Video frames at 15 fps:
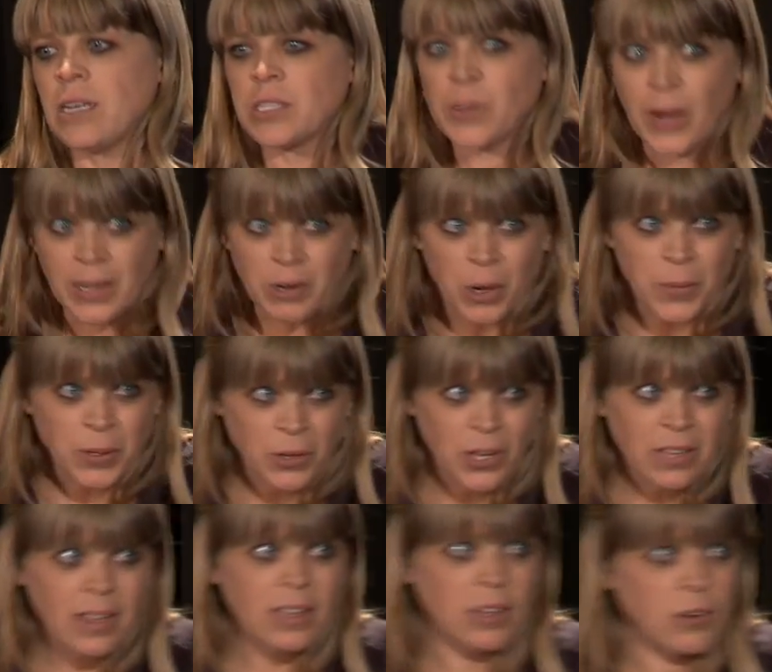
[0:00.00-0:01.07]
So I know I'm
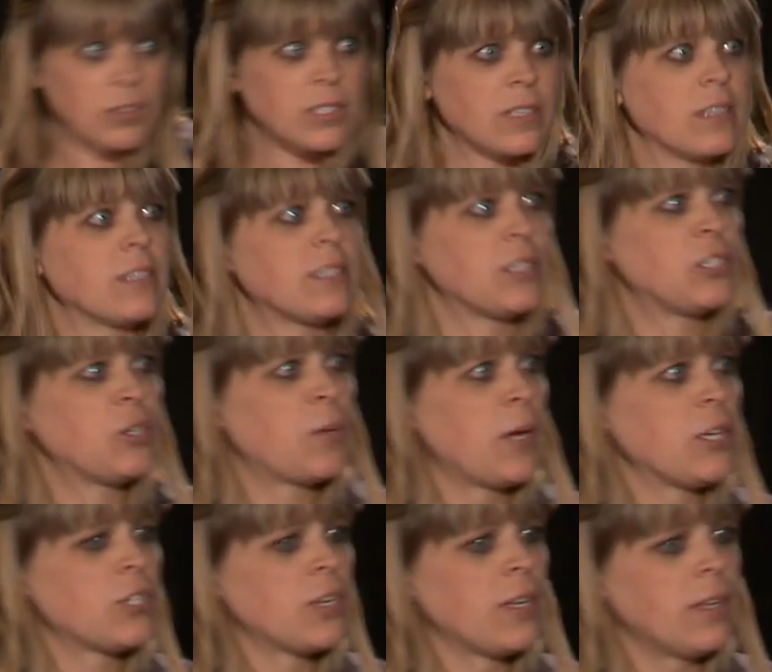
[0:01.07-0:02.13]
uniquely close to this
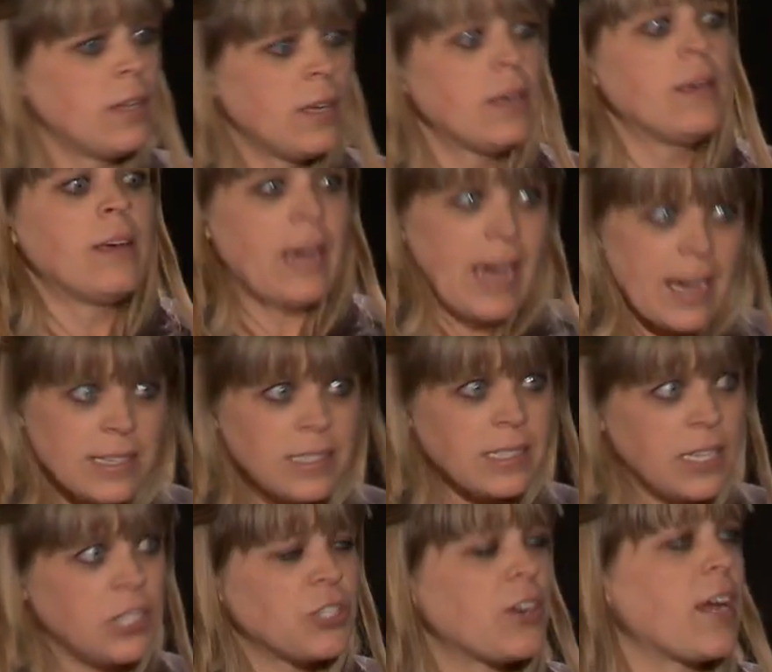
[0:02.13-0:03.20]
situation as a
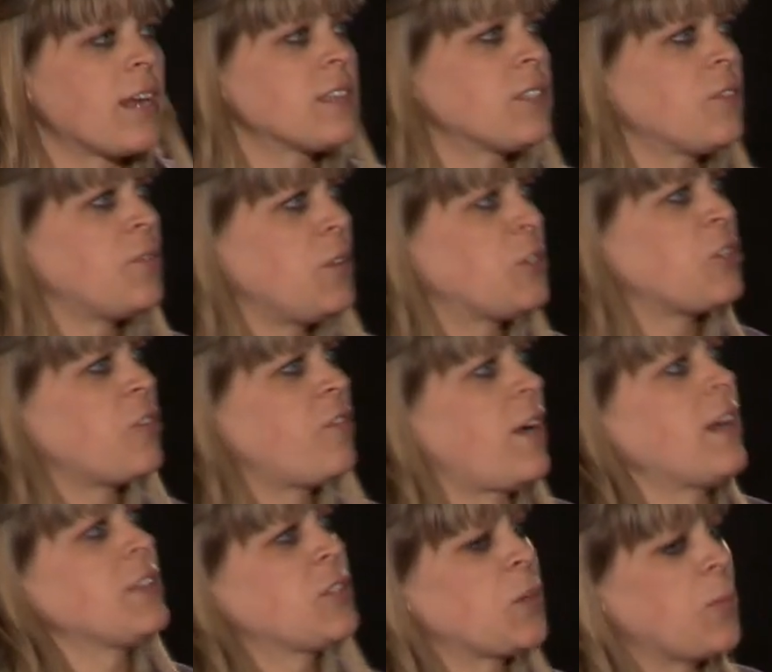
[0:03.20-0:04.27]
teacher and as a future
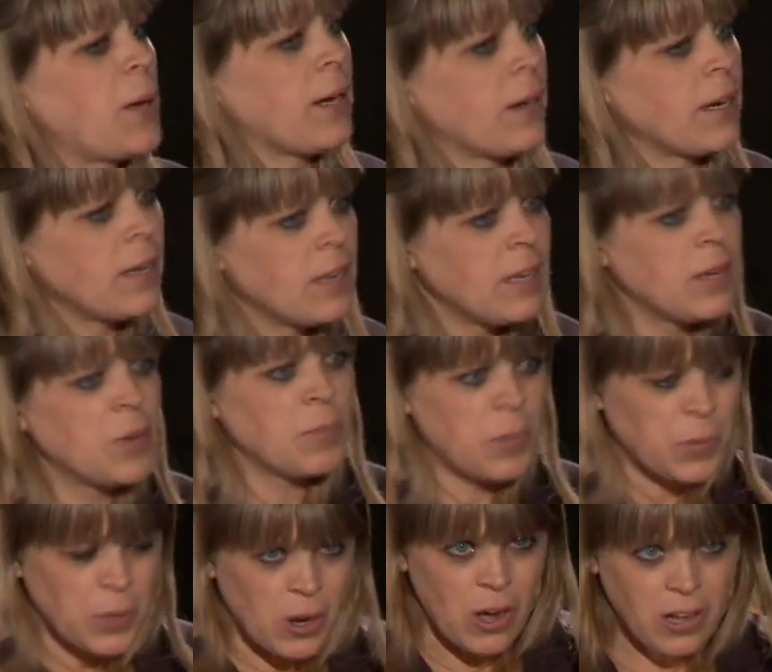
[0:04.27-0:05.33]
foster parent,
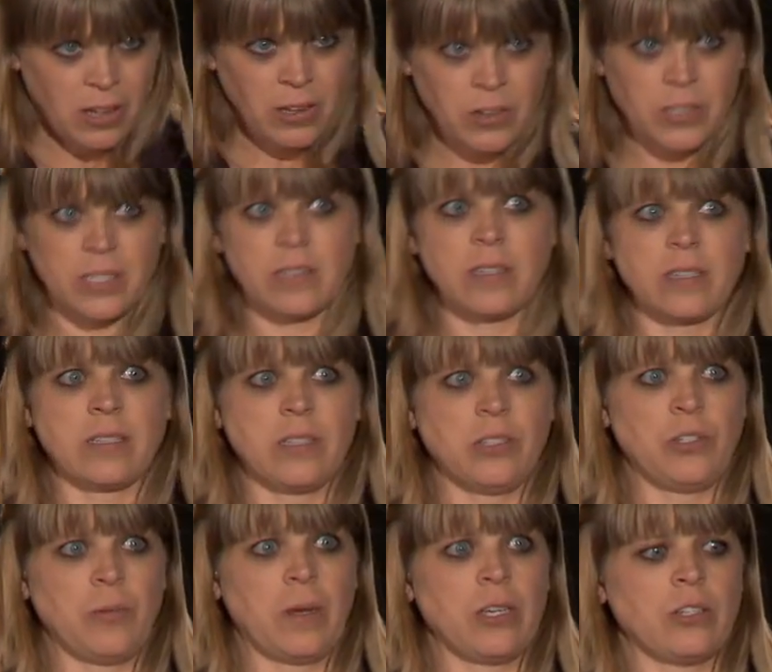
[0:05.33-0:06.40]
but we're all close to this
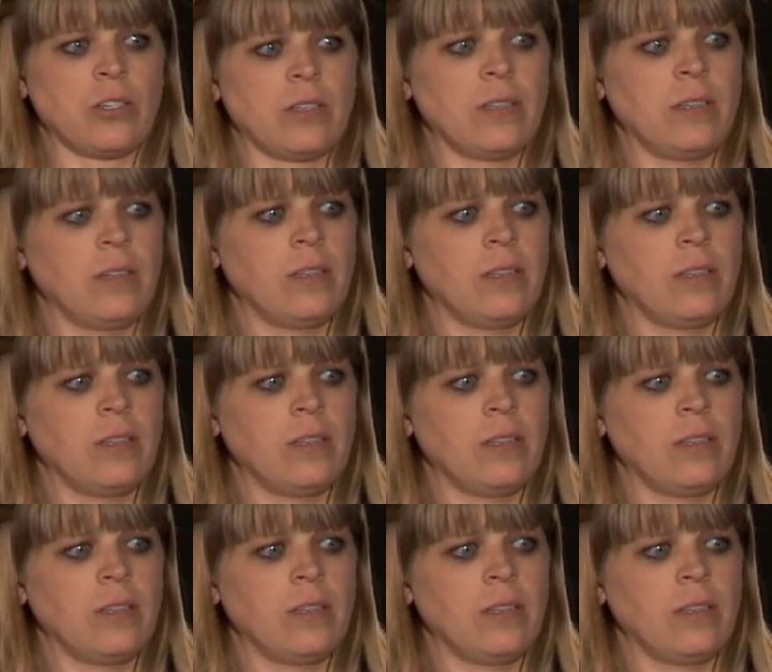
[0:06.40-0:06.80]
situation,